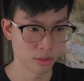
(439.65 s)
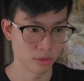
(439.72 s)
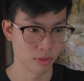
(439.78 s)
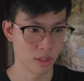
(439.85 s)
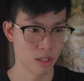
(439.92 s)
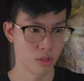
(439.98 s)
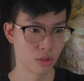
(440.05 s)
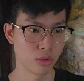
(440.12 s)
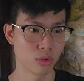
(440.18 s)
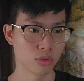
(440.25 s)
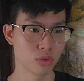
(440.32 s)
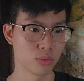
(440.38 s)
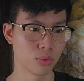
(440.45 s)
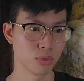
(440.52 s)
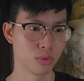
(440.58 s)
Right? You're not
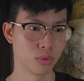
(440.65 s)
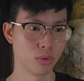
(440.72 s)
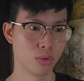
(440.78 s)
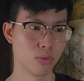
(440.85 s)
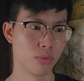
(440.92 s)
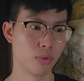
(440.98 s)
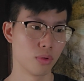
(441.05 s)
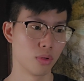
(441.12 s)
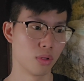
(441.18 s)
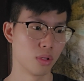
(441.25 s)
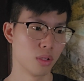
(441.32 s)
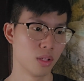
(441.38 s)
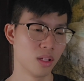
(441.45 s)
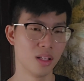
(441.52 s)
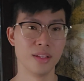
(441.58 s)
supposed to go for
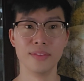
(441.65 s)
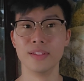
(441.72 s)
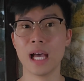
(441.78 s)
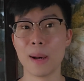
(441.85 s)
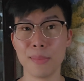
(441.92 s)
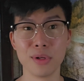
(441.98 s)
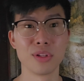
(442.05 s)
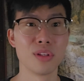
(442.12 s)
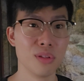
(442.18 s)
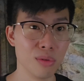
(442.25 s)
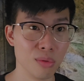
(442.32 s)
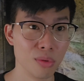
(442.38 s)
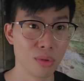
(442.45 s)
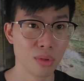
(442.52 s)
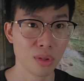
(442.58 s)
a double kill.
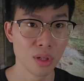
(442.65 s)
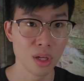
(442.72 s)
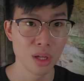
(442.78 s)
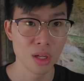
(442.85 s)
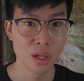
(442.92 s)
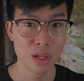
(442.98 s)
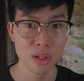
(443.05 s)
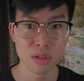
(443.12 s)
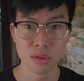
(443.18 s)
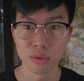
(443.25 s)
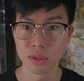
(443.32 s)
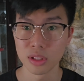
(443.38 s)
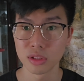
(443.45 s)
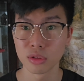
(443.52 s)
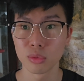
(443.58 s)
No,
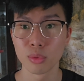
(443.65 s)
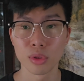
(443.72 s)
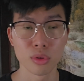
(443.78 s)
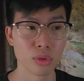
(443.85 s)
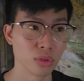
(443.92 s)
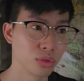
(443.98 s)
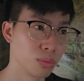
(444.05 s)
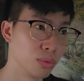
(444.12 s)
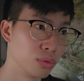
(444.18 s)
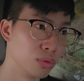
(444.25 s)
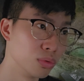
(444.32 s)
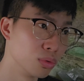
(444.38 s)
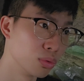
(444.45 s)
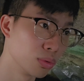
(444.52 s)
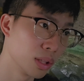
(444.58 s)
that's not what you're supposed to
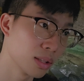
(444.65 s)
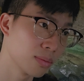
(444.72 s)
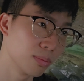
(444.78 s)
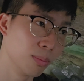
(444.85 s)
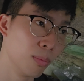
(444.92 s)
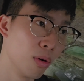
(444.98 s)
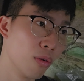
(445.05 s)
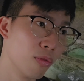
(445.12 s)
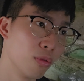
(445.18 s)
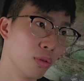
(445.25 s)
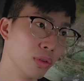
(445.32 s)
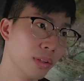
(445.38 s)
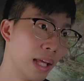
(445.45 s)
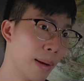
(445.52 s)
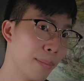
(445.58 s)
do. That's more for
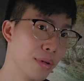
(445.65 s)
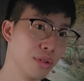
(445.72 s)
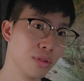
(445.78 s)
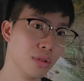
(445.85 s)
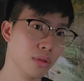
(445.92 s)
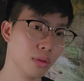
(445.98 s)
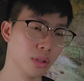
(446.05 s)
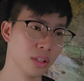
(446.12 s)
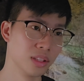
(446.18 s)
damage dealers.